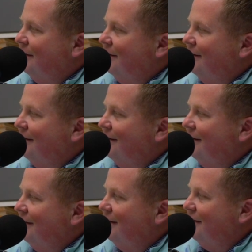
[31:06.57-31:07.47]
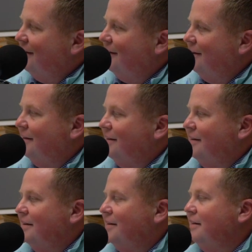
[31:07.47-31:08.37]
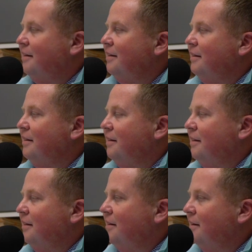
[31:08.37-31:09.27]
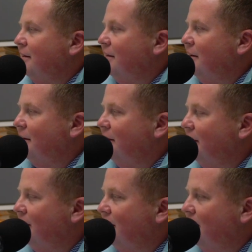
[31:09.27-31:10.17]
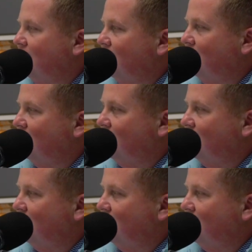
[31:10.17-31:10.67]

No words are spoken by the person on screen.